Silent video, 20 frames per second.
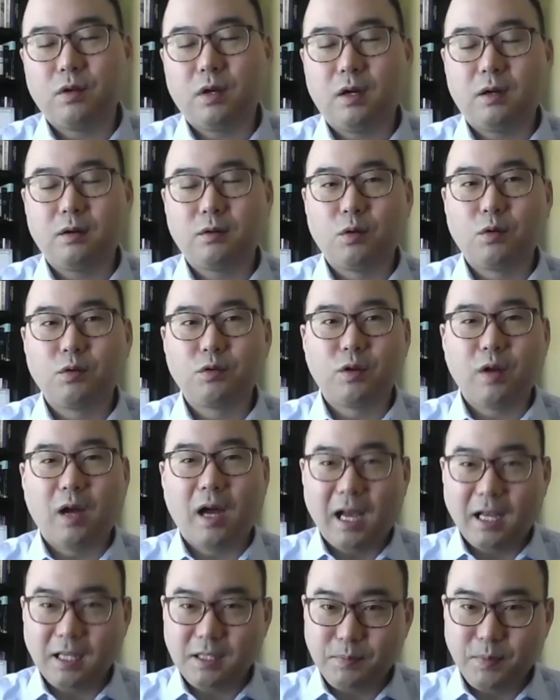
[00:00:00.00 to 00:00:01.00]
go to the
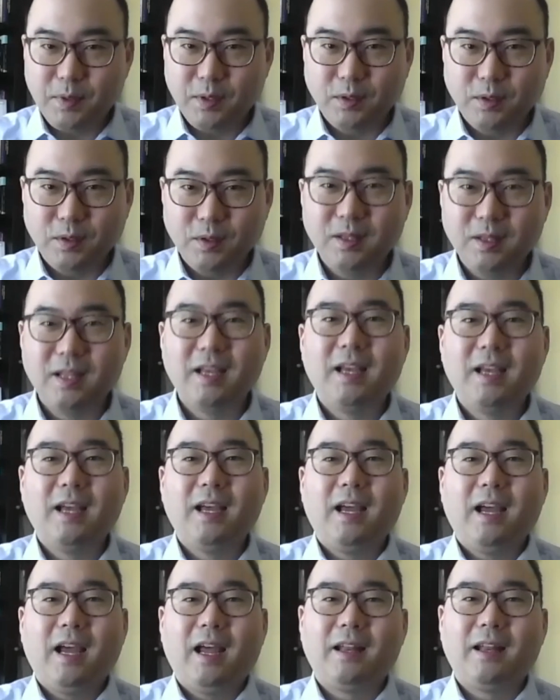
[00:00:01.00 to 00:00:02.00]
hospital
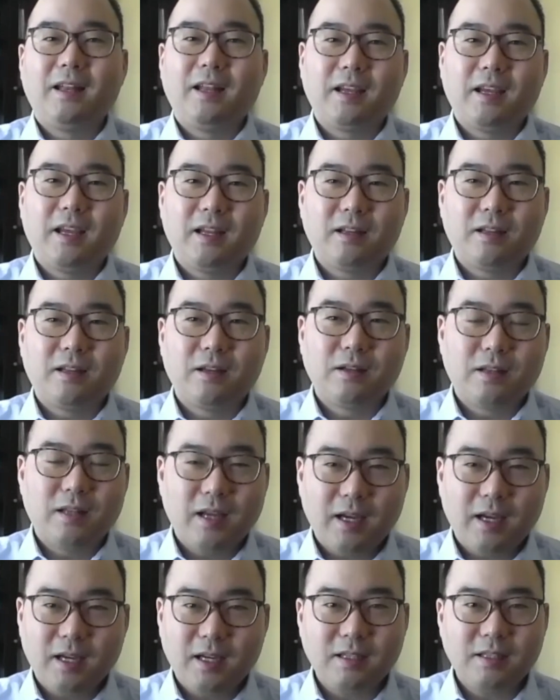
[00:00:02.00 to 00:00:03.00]
and then get the
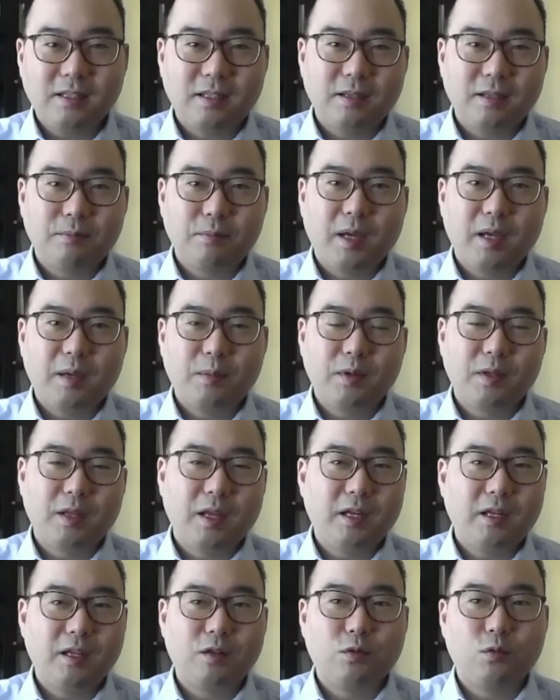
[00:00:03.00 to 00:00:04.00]
test. And maybe they
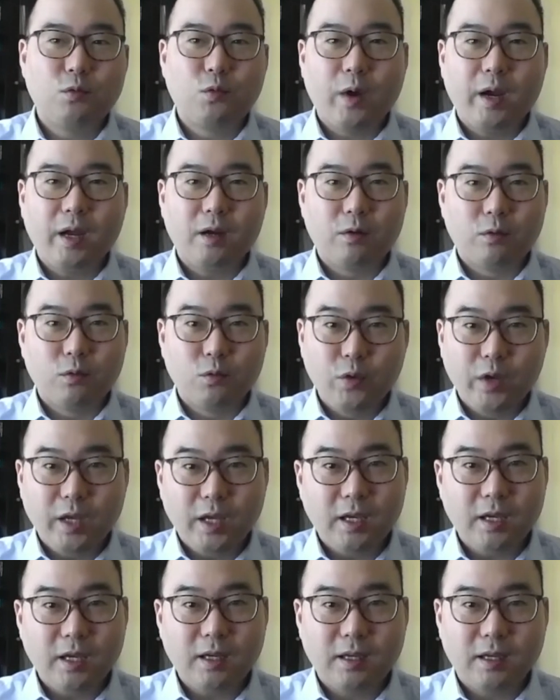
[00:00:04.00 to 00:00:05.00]
need to wait a
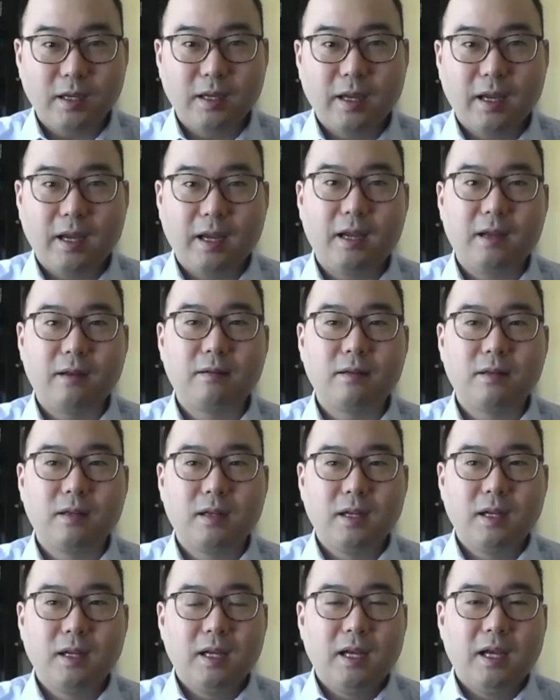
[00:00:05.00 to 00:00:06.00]
week, and
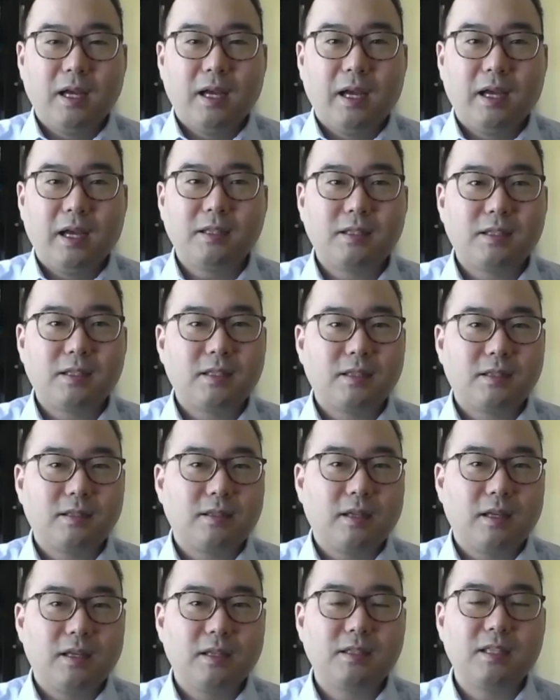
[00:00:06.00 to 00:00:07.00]

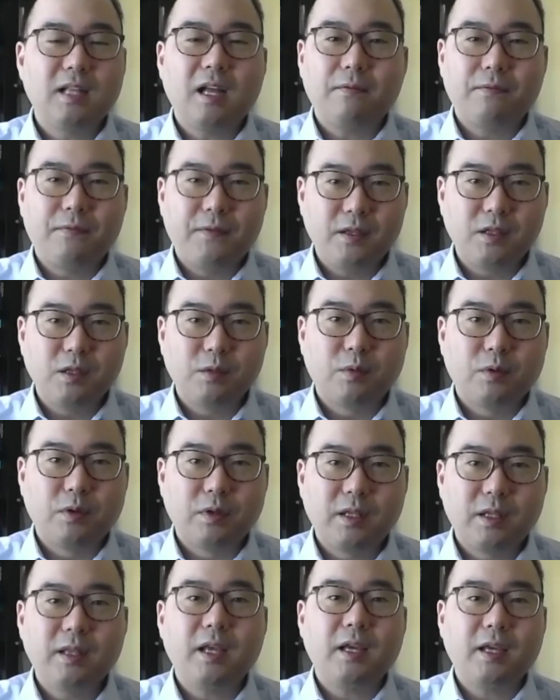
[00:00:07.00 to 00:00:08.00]
it's not feasible.
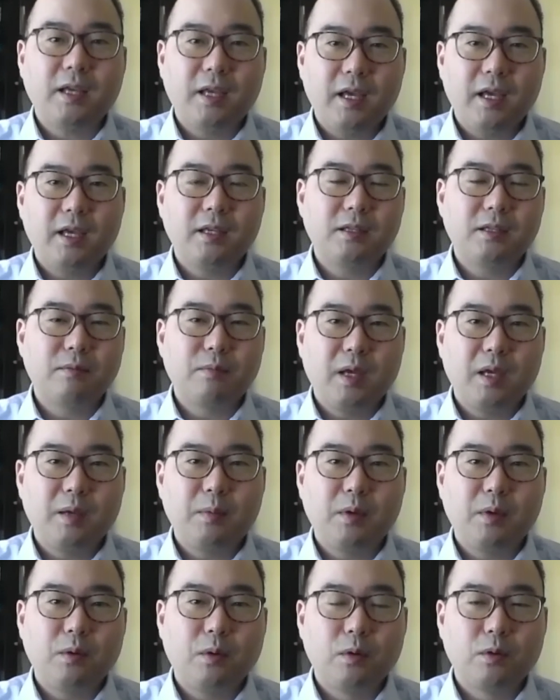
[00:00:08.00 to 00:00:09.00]
In that case,
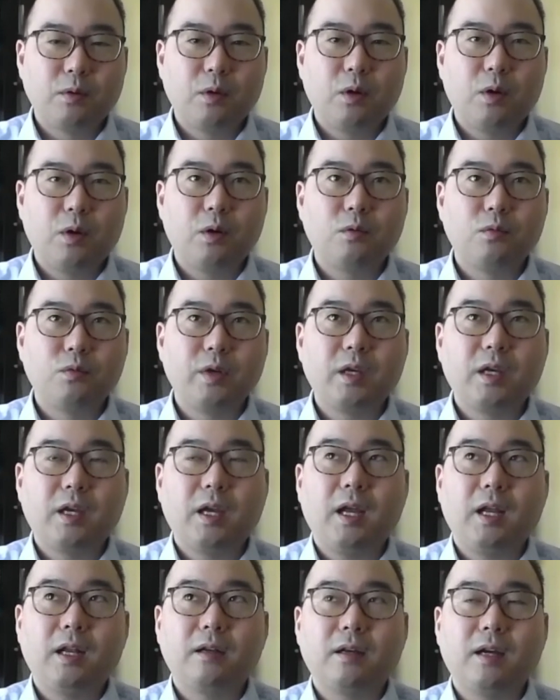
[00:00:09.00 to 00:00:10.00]
maybe although we
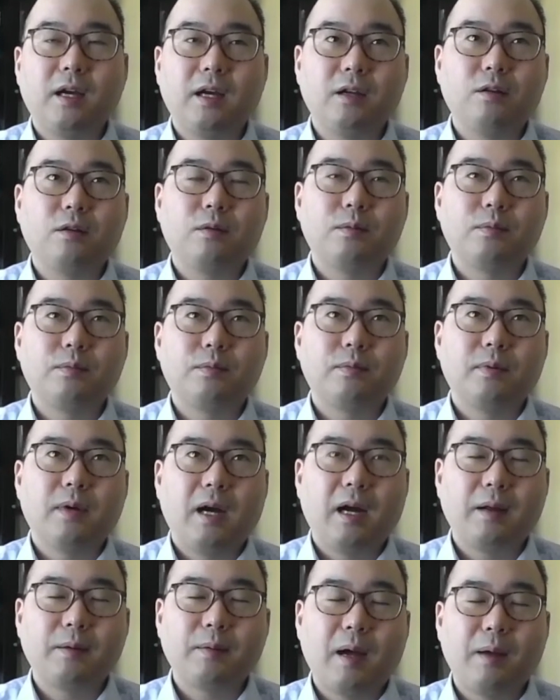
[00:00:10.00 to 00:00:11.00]
can kind of,
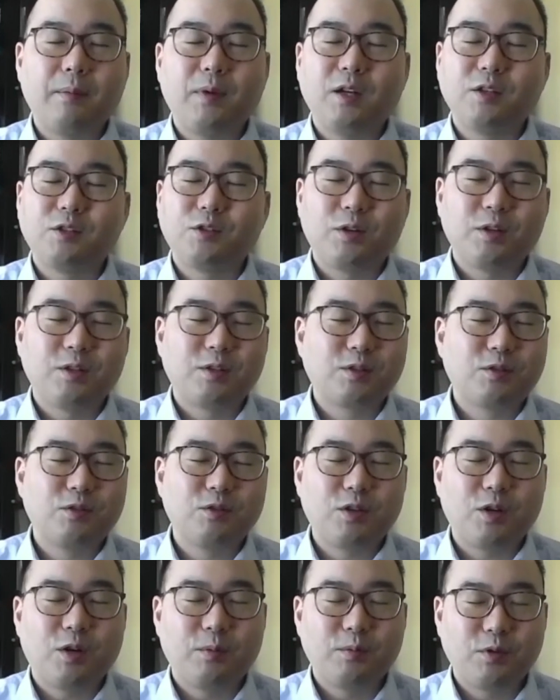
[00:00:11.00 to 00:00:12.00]
I'm not sure it's a
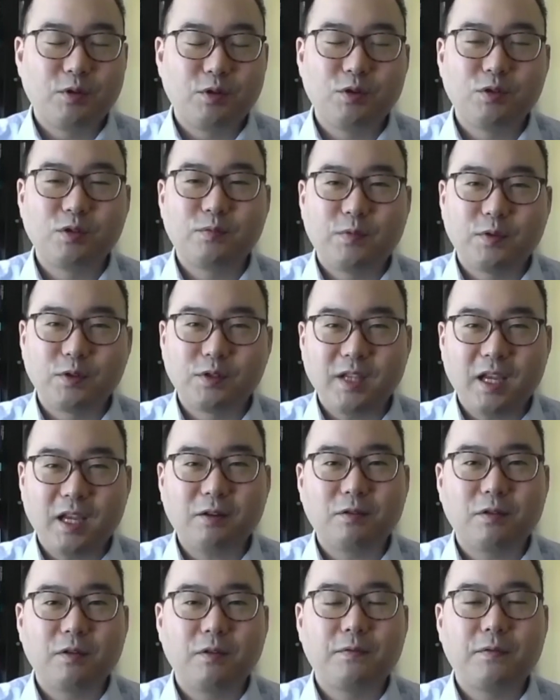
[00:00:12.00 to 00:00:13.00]
good term to use for
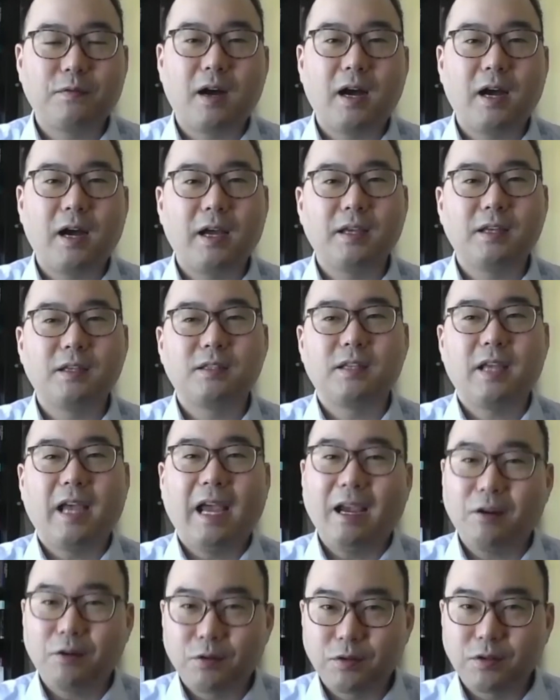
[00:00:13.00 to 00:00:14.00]
sacrifice,
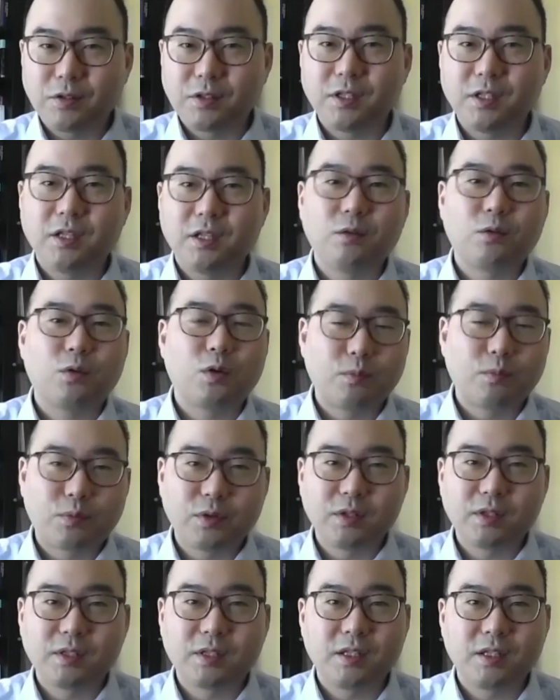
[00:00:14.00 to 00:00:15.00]
accuracy, or
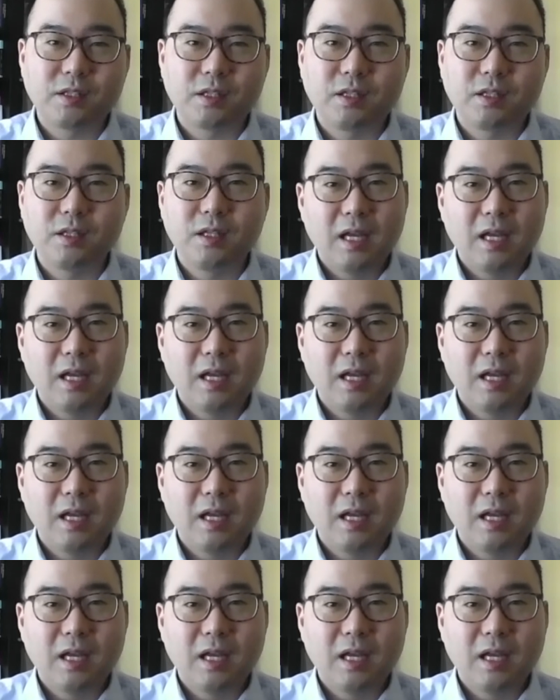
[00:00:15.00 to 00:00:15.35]
precision,